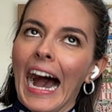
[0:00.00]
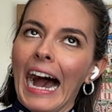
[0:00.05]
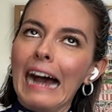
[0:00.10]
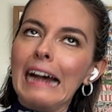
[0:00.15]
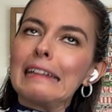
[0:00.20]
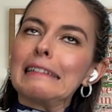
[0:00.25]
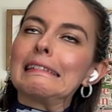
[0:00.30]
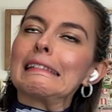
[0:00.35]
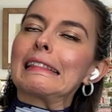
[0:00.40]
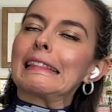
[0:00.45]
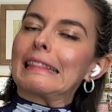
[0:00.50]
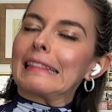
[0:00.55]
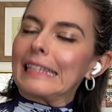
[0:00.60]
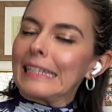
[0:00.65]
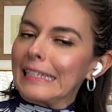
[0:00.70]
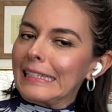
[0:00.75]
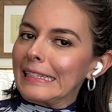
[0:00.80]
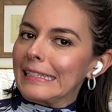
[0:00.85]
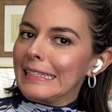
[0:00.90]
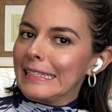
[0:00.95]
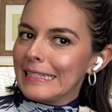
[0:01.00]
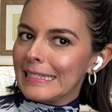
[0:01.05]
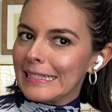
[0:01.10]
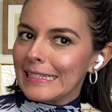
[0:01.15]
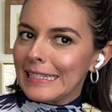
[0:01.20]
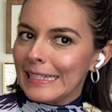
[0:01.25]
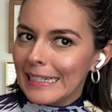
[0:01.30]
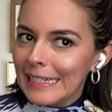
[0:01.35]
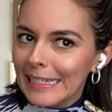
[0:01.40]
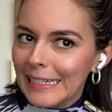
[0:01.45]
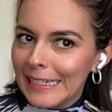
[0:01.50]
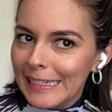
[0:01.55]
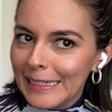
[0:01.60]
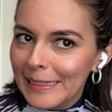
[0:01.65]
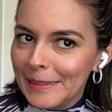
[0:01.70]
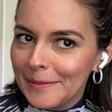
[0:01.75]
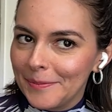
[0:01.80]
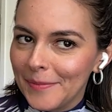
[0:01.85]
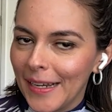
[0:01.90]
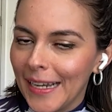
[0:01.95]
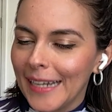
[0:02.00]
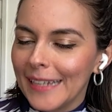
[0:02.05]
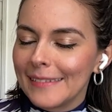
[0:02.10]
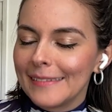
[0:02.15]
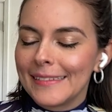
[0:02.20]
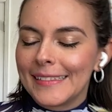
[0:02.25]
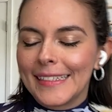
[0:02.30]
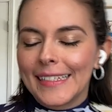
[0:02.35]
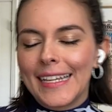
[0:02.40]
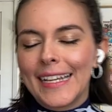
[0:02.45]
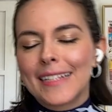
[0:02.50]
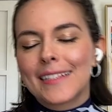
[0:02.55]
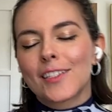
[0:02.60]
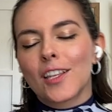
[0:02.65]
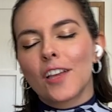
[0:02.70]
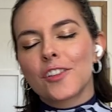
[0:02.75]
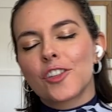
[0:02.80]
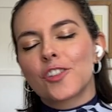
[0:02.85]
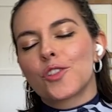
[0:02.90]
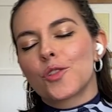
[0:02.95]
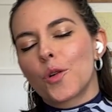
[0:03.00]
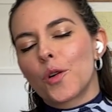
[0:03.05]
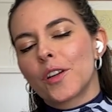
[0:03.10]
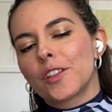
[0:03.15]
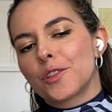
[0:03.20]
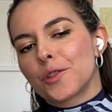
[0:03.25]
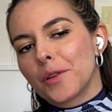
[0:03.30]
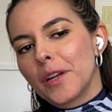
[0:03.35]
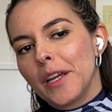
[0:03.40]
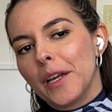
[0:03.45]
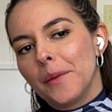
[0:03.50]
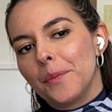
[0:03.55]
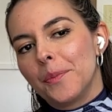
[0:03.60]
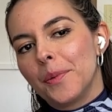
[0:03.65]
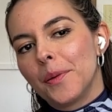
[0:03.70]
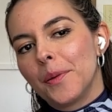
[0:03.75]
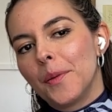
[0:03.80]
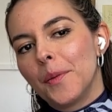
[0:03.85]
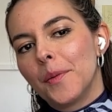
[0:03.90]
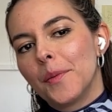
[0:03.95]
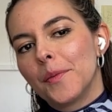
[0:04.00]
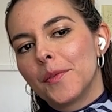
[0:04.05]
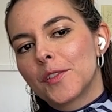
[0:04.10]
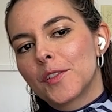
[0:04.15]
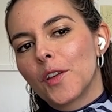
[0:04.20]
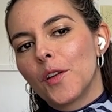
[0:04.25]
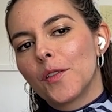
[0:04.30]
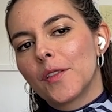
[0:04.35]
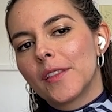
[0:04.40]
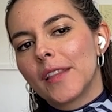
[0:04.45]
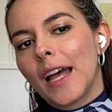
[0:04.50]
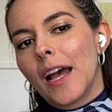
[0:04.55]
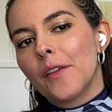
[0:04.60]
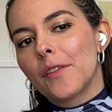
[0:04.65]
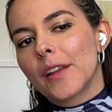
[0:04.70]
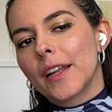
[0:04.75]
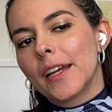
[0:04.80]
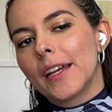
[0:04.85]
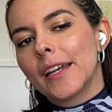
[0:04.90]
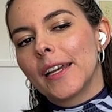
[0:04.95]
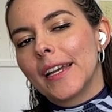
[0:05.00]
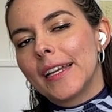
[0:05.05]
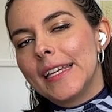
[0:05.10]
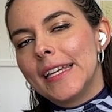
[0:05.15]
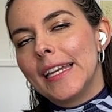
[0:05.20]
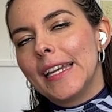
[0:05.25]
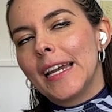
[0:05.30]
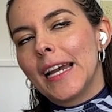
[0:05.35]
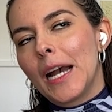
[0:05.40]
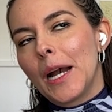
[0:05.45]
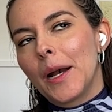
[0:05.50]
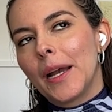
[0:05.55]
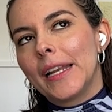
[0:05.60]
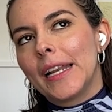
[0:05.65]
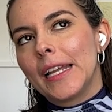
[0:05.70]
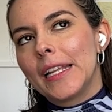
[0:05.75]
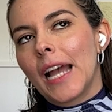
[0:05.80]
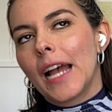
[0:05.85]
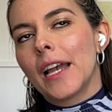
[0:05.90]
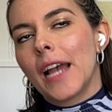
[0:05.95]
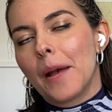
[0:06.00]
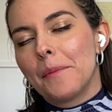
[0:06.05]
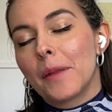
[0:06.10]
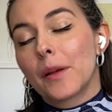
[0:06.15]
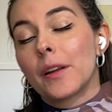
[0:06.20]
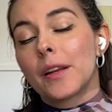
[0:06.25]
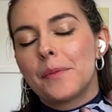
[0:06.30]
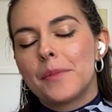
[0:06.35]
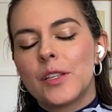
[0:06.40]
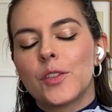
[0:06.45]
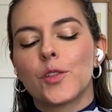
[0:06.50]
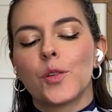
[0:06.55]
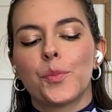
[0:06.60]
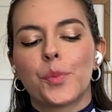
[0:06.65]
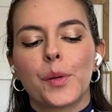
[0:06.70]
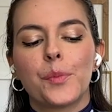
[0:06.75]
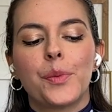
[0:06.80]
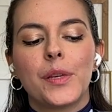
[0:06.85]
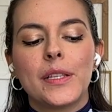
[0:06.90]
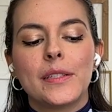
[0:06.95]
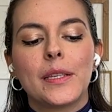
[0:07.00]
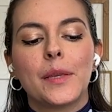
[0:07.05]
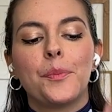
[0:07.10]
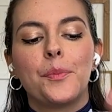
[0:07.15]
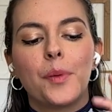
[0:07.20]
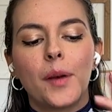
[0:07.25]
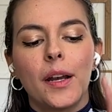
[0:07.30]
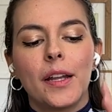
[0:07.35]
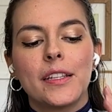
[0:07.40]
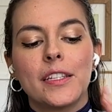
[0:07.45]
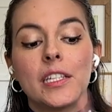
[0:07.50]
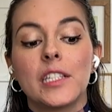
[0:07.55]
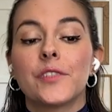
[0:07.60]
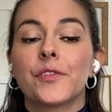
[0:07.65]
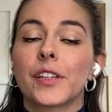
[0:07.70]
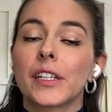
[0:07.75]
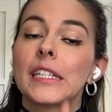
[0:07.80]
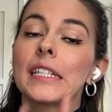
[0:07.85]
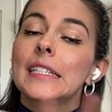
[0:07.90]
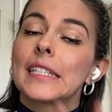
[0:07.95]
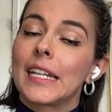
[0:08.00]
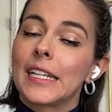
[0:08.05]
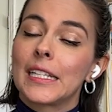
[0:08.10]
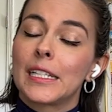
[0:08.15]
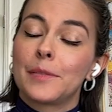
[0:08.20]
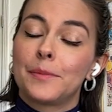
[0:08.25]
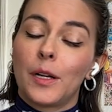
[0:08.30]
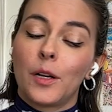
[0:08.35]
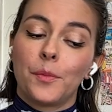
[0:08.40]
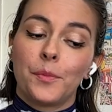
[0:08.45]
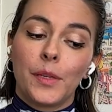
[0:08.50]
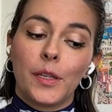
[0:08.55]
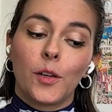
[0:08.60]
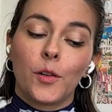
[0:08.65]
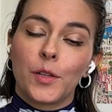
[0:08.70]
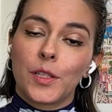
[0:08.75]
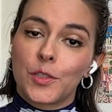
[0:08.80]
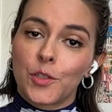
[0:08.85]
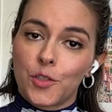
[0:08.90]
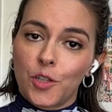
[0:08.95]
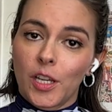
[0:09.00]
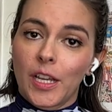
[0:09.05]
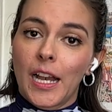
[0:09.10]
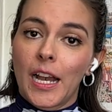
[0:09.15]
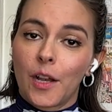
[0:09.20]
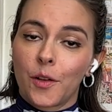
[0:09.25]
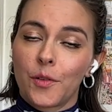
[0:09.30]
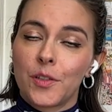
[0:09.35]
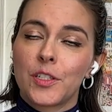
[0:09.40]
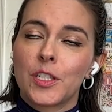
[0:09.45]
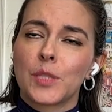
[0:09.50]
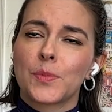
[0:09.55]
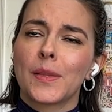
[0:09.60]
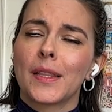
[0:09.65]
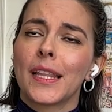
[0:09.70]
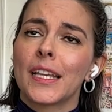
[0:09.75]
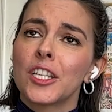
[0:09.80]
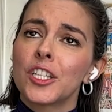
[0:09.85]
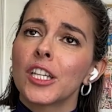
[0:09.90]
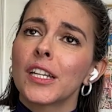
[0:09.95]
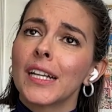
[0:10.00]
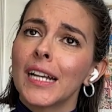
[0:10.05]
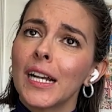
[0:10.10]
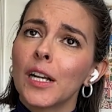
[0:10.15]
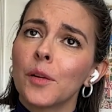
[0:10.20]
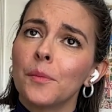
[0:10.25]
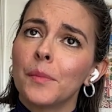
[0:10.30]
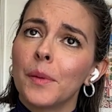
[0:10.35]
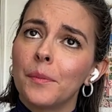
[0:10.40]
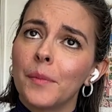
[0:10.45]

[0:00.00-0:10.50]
I don't think this time. I don't think. Yeah, it's such a short trip. So now that yeah, and I'm gonna be super busy, but she's very excited about me going to Chicago, and she's been like, Chicago,